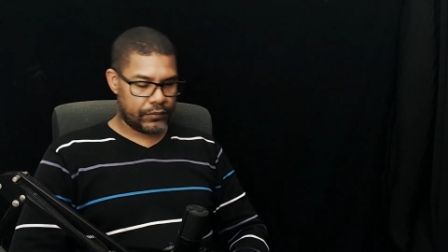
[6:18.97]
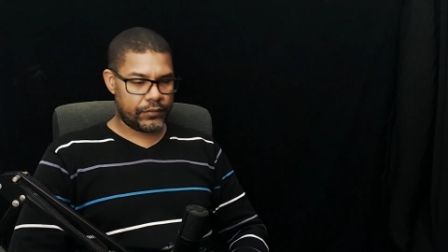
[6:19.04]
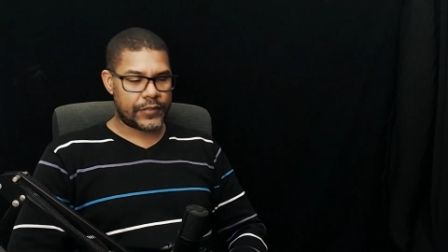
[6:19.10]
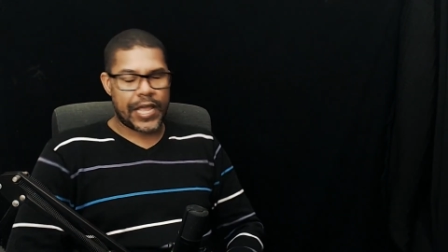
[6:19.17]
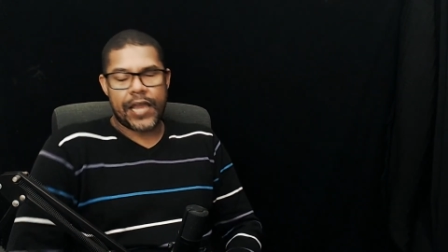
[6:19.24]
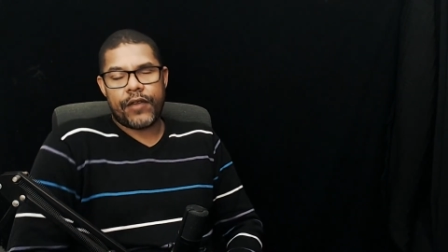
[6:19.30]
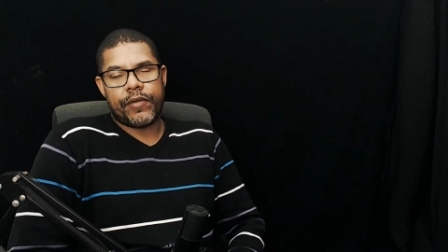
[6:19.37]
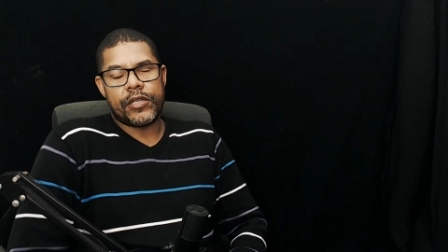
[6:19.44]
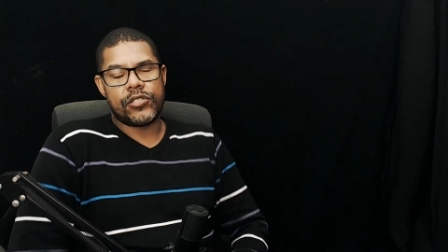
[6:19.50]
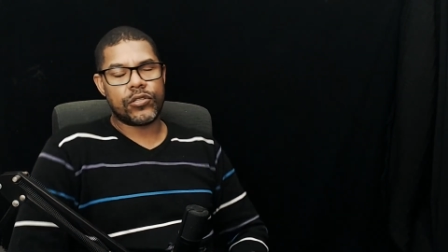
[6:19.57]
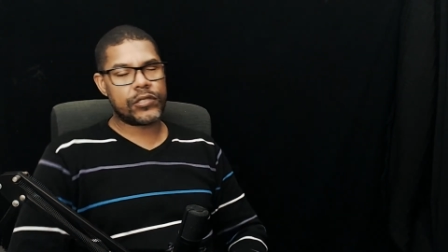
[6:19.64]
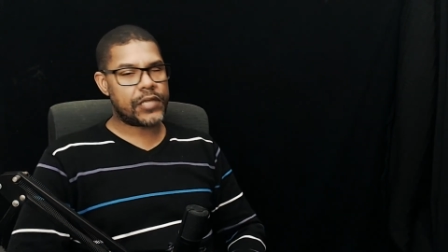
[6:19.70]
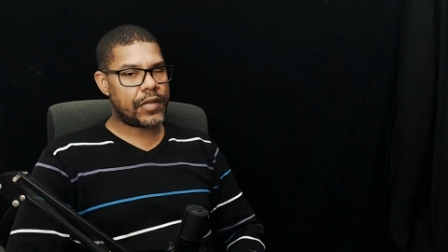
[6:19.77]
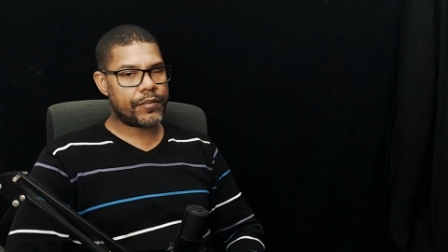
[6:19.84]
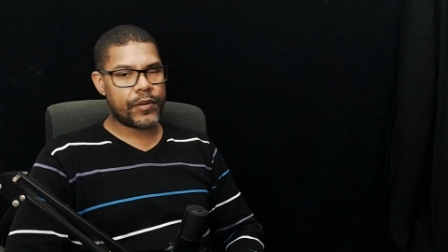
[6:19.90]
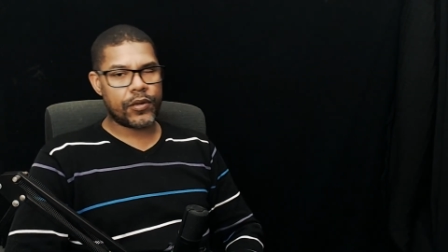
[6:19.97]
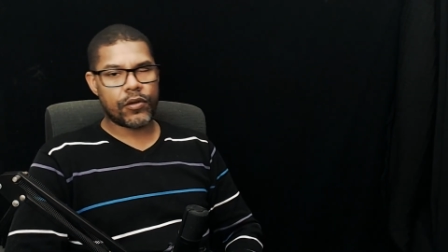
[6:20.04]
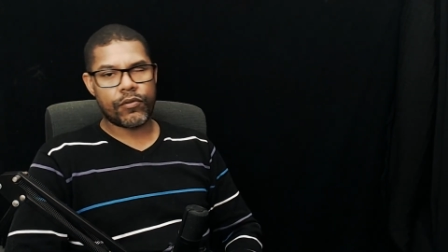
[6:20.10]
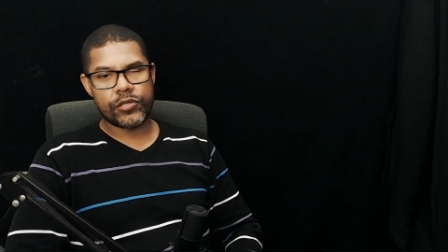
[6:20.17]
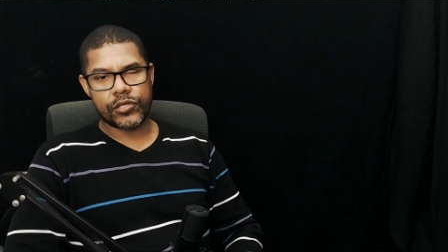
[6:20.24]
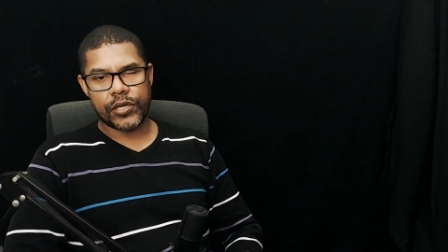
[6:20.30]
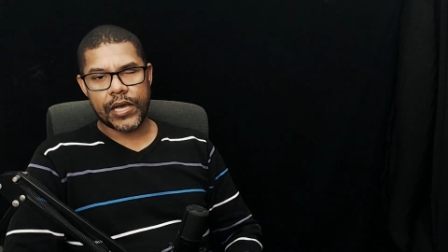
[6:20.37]
Anyway, just let me know what
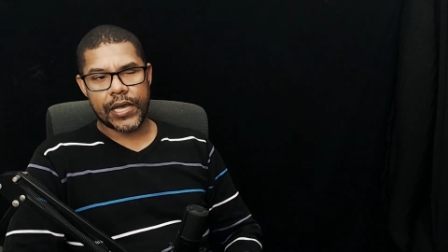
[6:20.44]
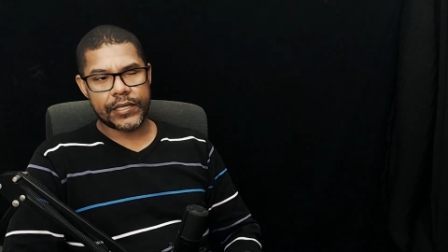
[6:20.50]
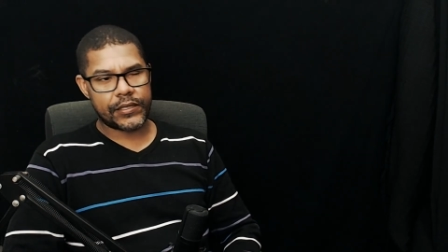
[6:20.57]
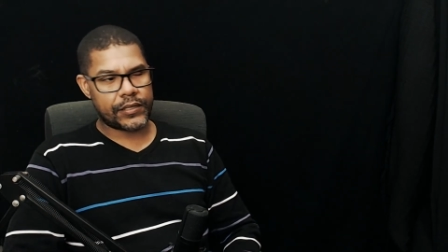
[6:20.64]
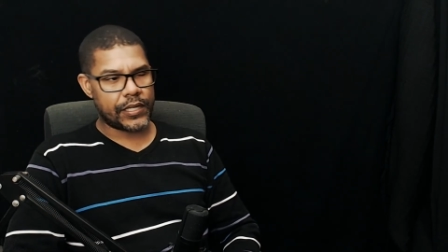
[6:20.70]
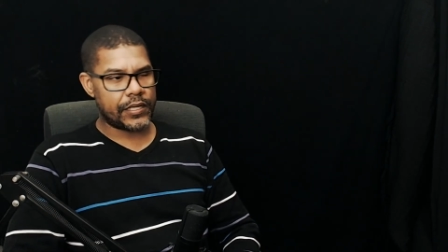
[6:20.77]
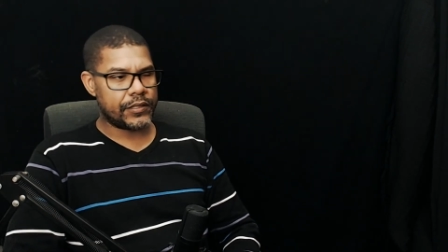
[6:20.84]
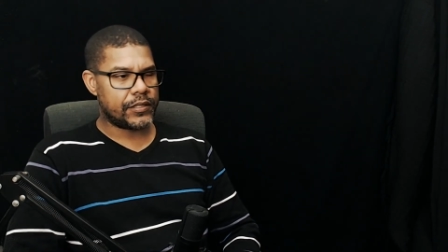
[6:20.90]
you guys think.